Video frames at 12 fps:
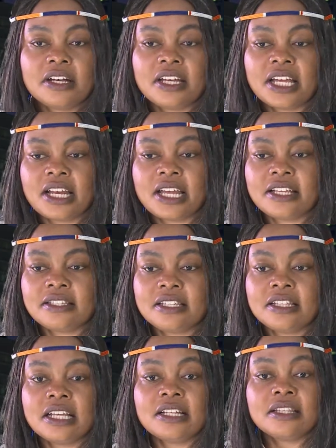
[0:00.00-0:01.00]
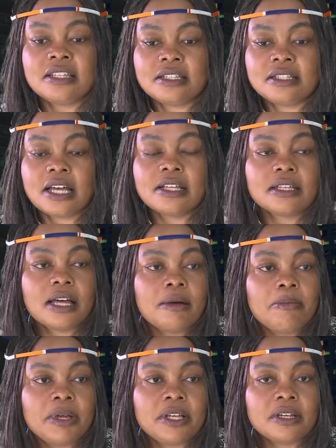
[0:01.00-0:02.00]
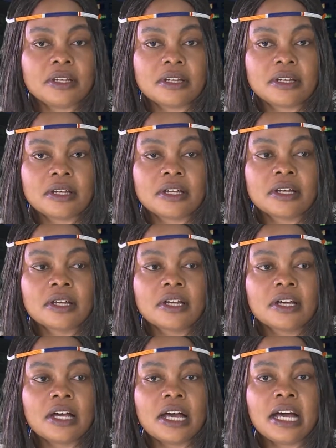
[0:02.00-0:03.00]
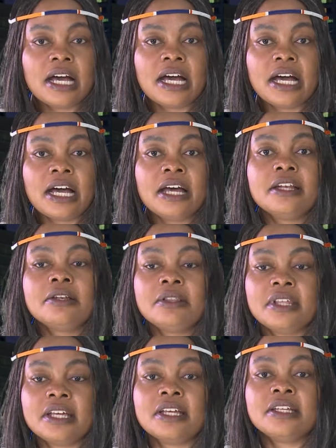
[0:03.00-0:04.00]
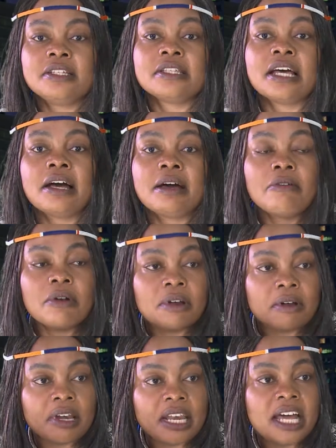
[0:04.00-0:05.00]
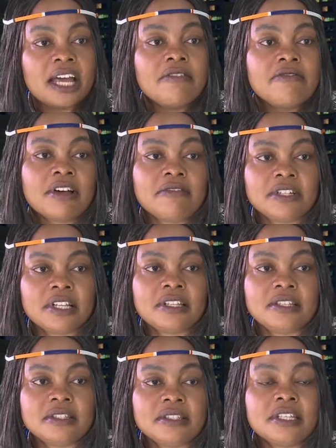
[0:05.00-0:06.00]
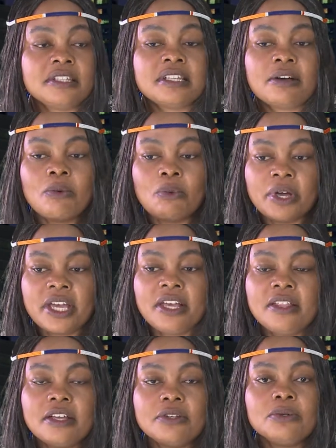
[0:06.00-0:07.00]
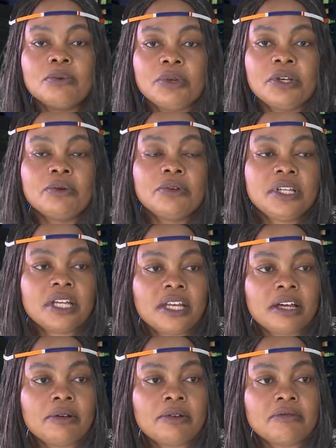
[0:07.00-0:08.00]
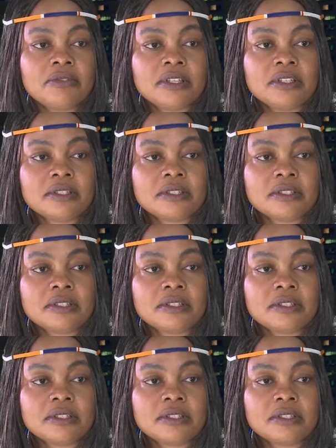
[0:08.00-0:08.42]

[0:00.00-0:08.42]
Realizing that this has happened and there is a life after this. There's a way that we could get out of this.